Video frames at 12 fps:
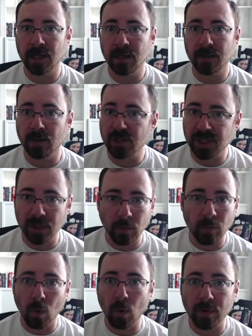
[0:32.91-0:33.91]
There's still
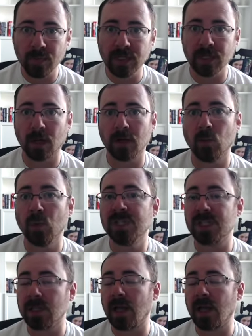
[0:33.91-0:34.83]
more to be done. We still